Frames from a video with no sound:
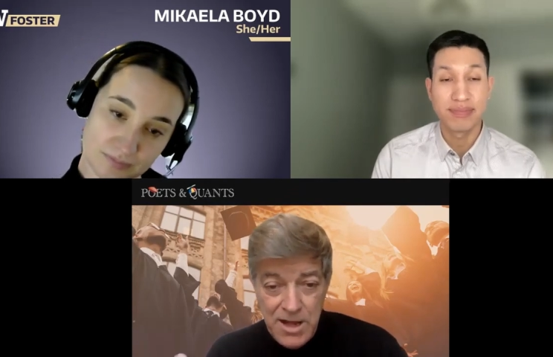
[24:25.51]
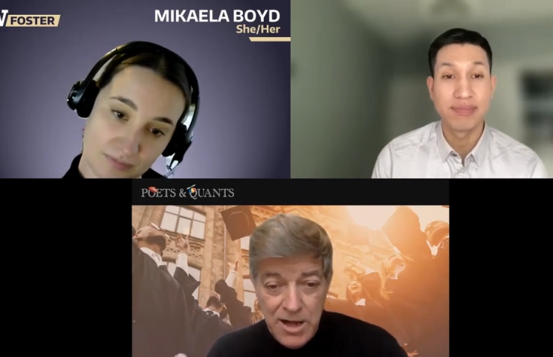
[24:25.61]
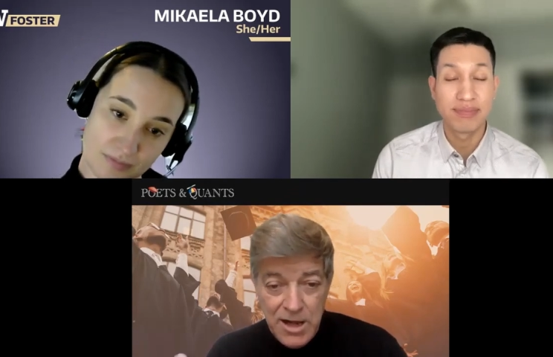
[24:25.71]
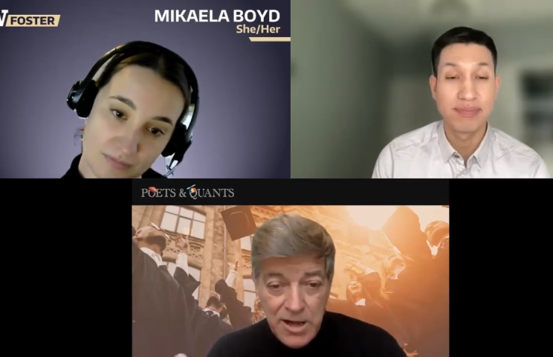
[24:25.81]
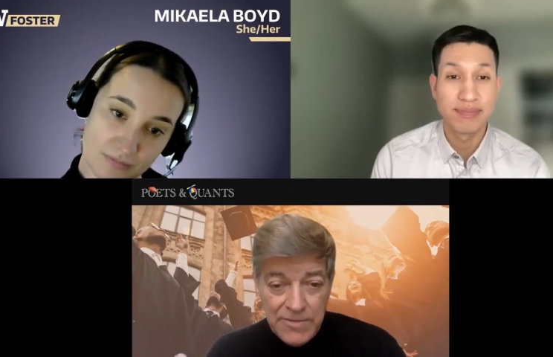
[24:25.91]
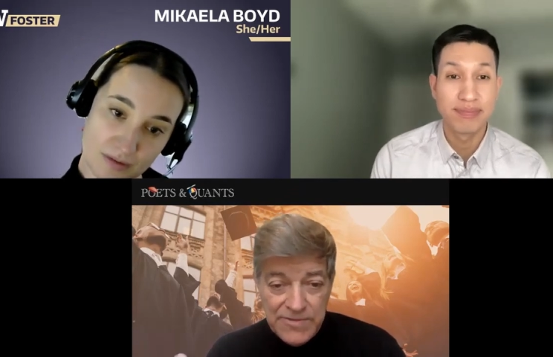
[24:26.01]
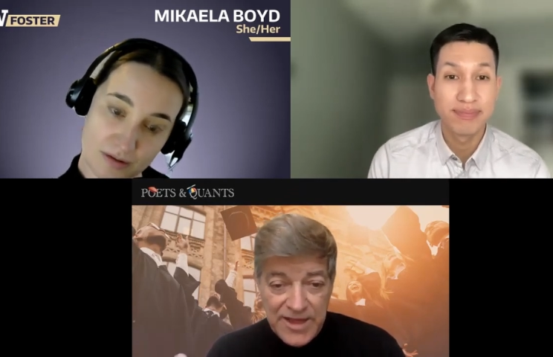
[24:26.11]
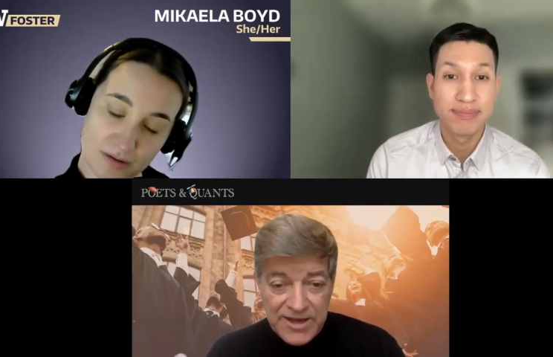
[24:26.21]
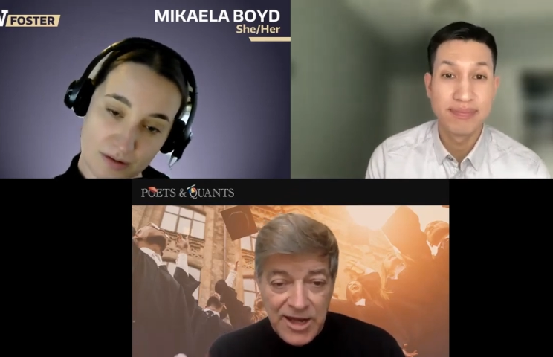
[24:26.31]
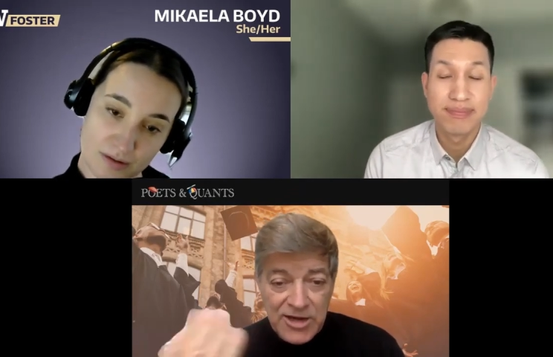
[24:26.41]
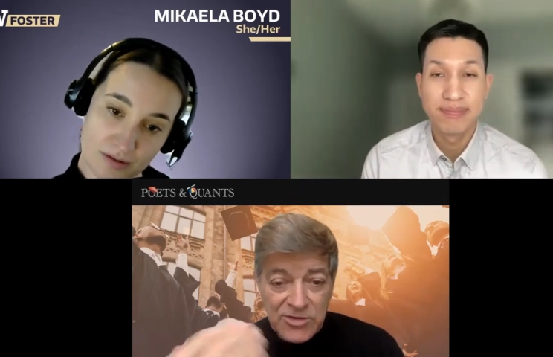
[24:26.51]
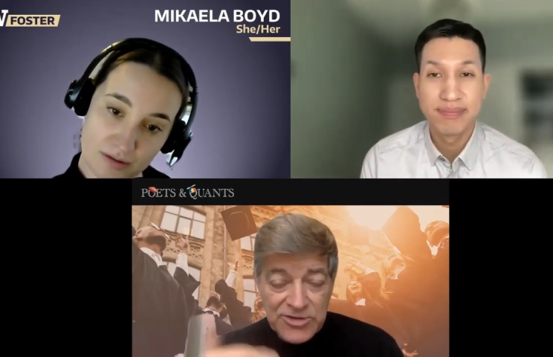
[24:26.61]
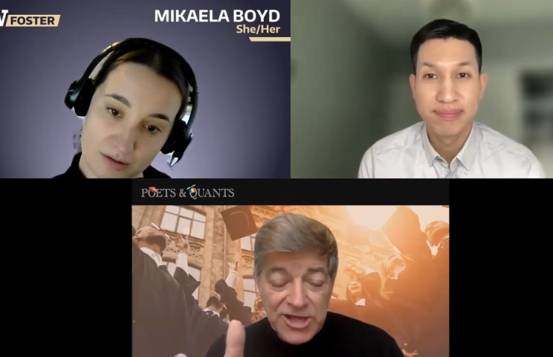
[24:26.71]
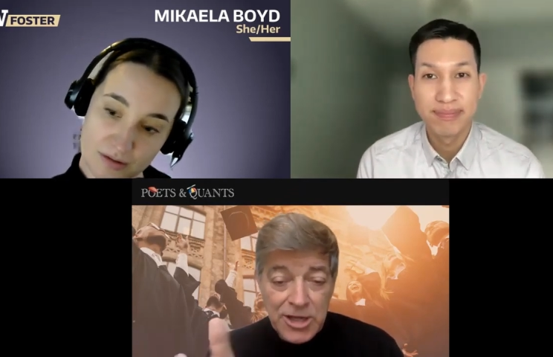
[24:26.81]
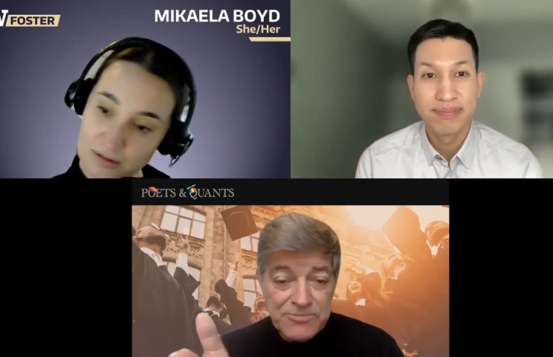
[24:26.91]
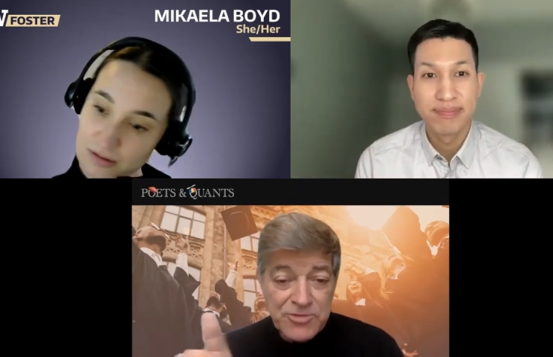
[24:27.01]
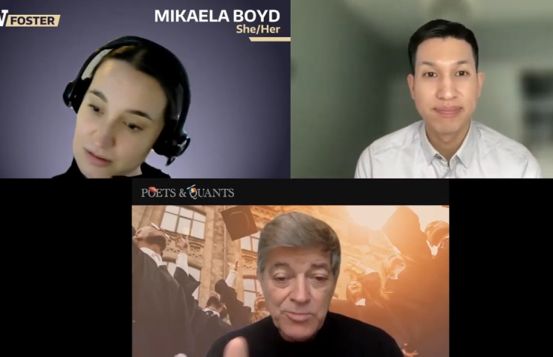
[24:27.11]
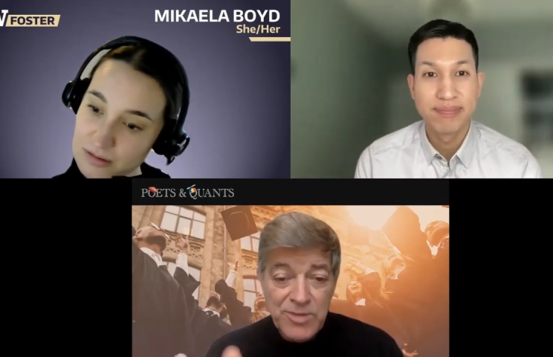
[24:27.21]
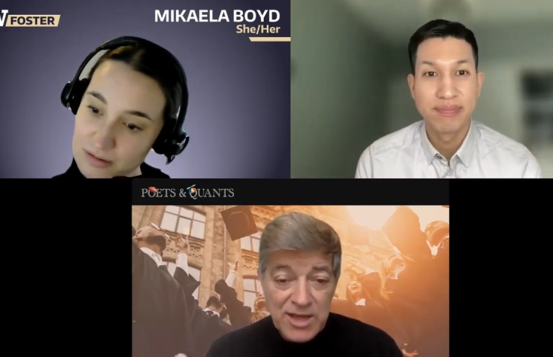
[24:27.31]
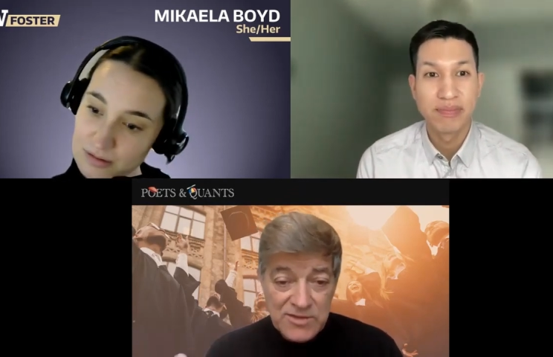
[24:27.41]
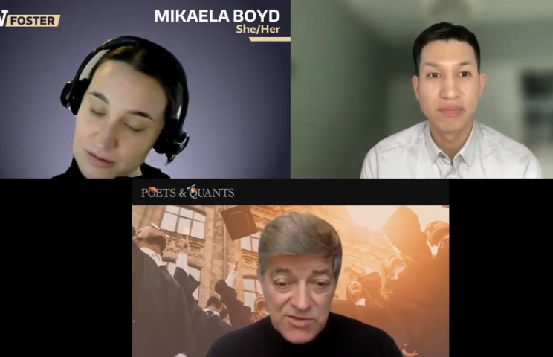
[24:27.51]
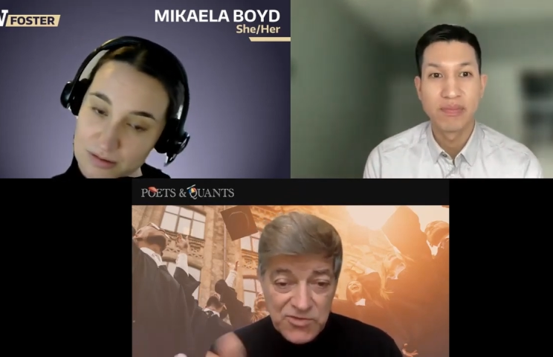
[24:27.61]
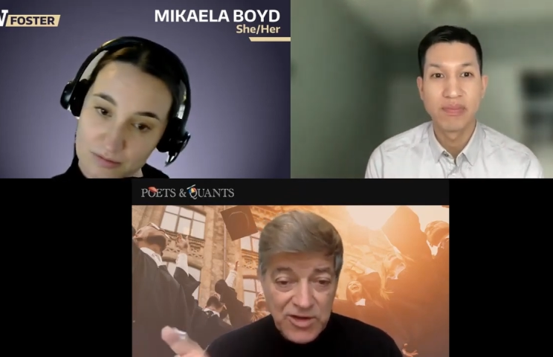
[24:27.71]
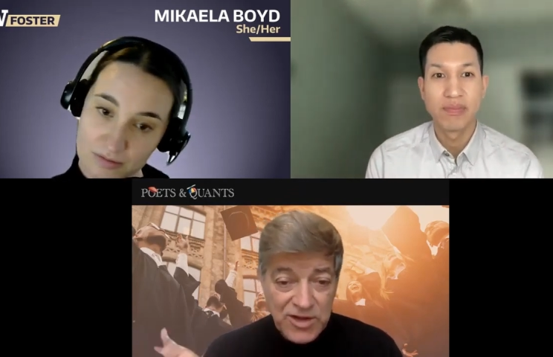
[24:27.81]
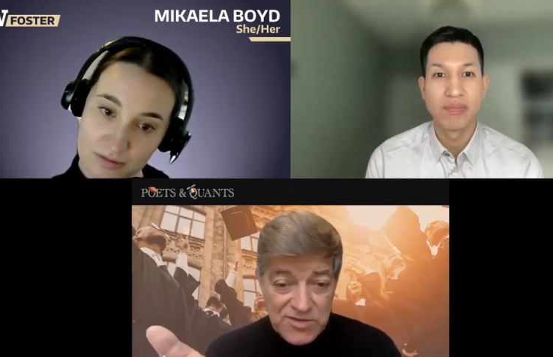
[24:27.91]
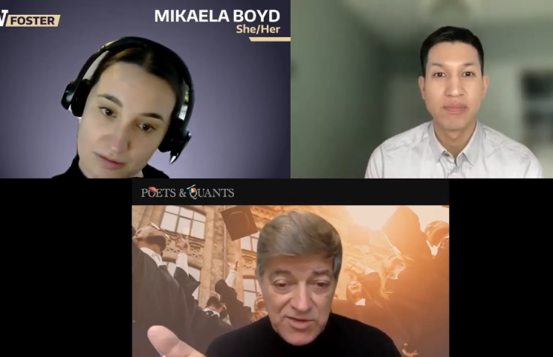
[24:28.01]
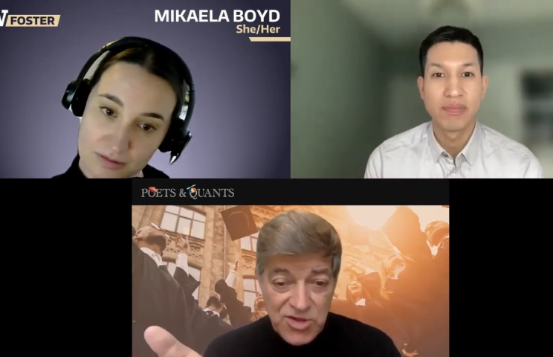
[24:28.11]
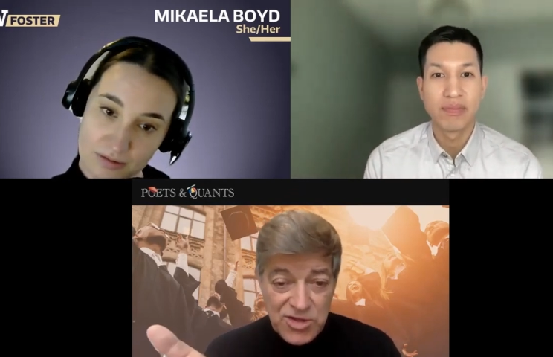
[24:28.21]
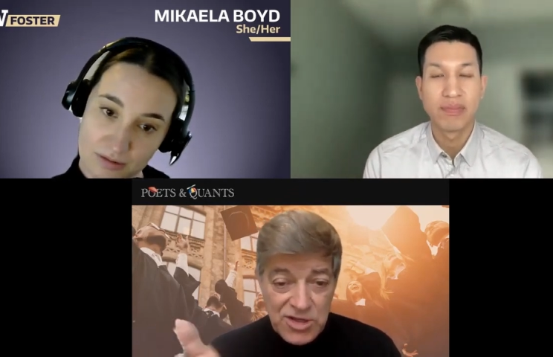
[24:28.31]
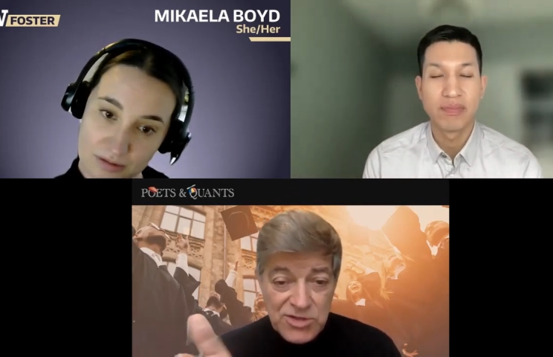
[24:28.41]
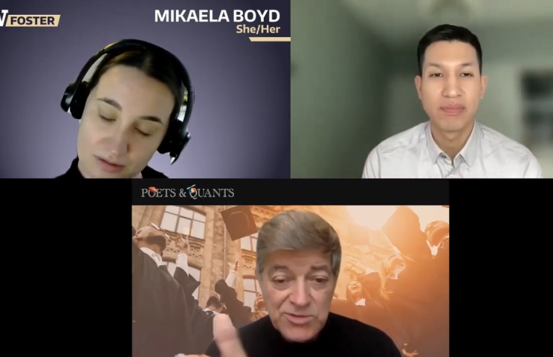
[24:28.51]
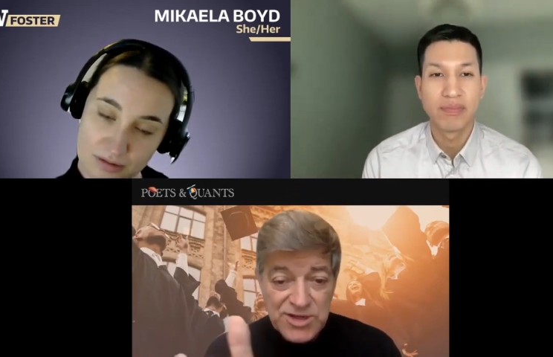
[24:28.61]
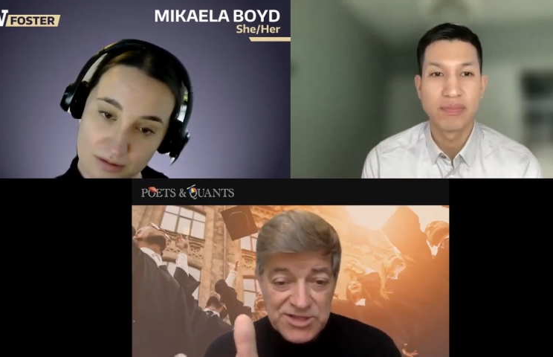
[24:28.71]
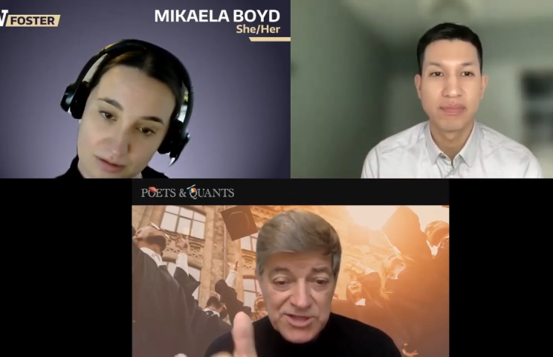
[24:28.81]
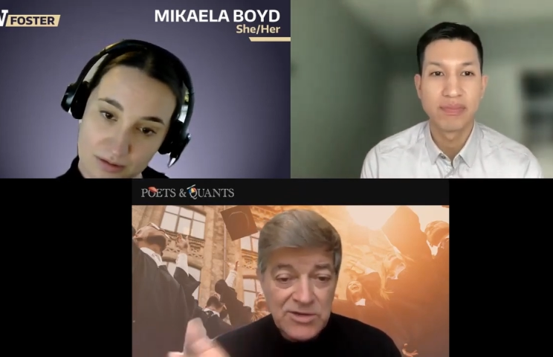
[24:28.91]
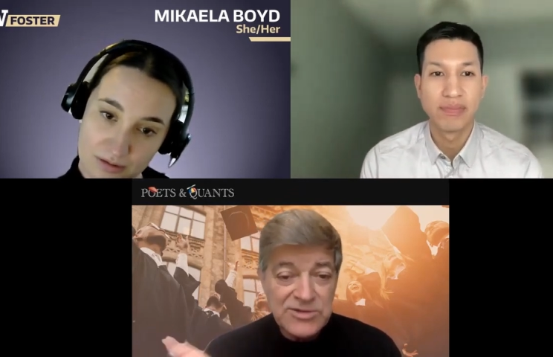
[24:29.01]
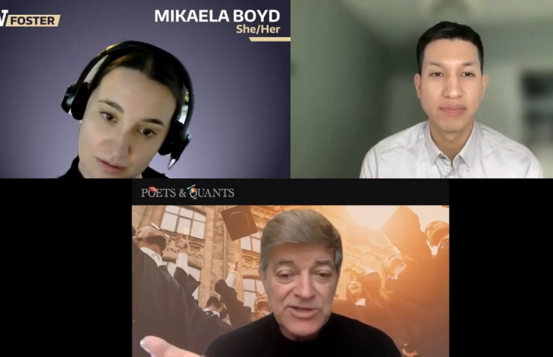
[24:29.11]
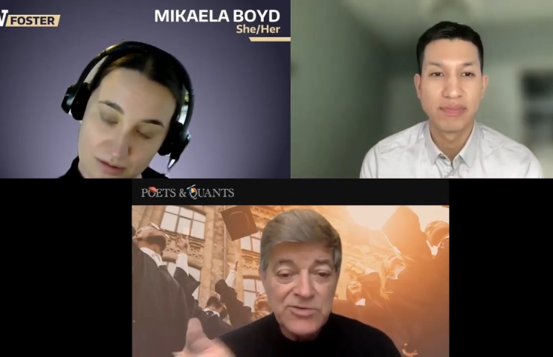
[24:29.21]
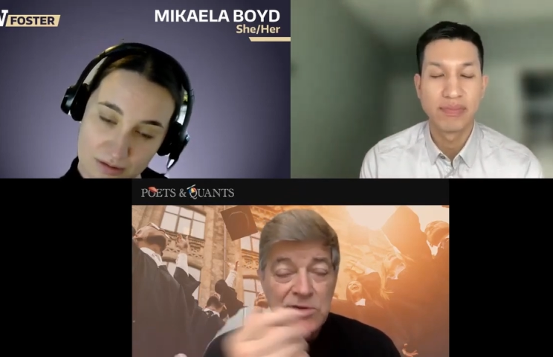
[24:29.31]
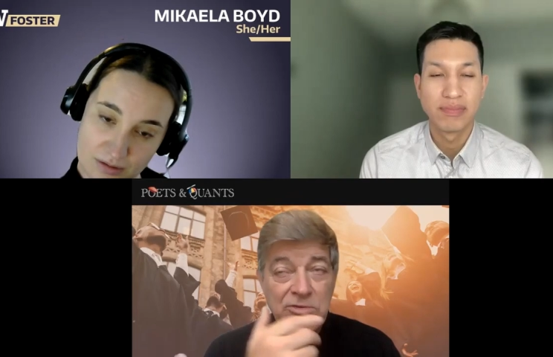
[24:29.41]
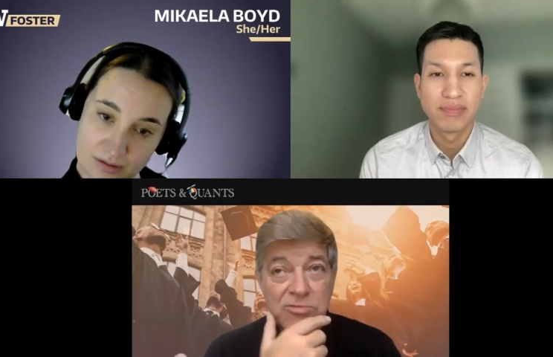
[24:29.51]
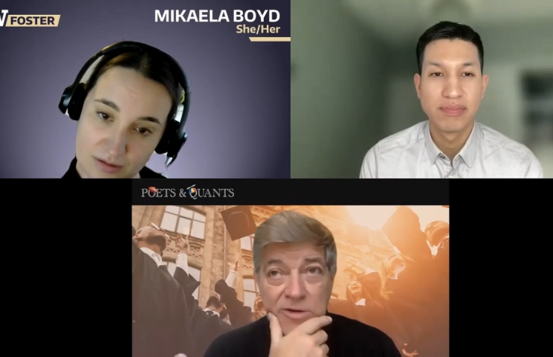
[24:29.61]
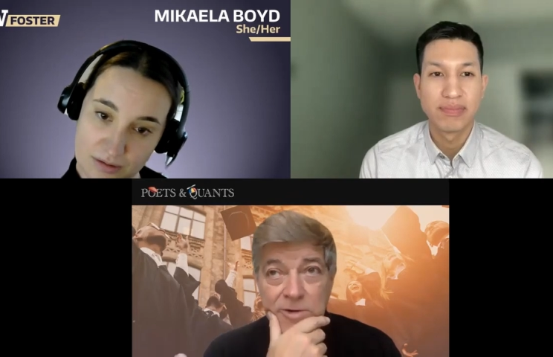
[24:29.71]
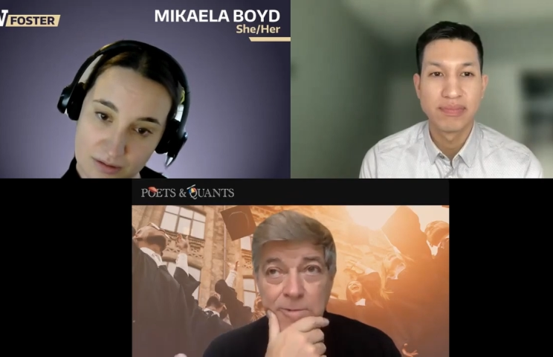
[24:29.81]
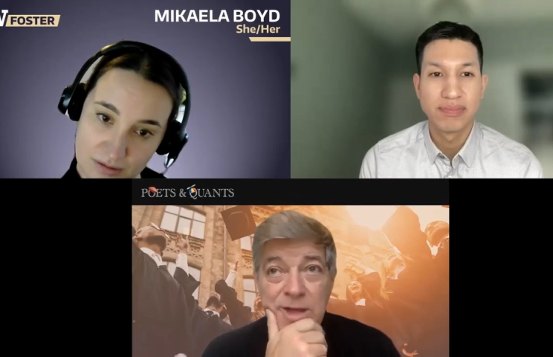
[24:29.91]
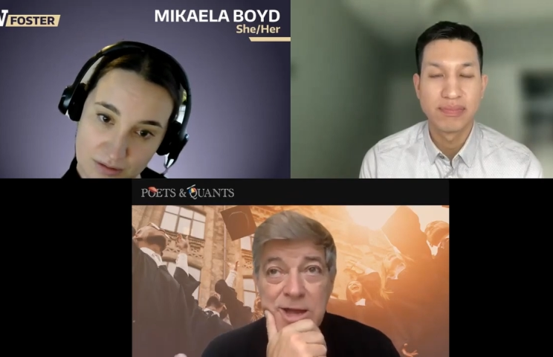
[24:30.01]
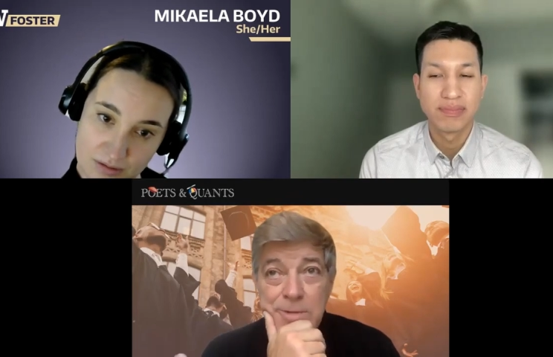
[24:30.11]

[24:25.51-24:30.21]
Speaker 1: that not only helped you make this transition into an entirely new career,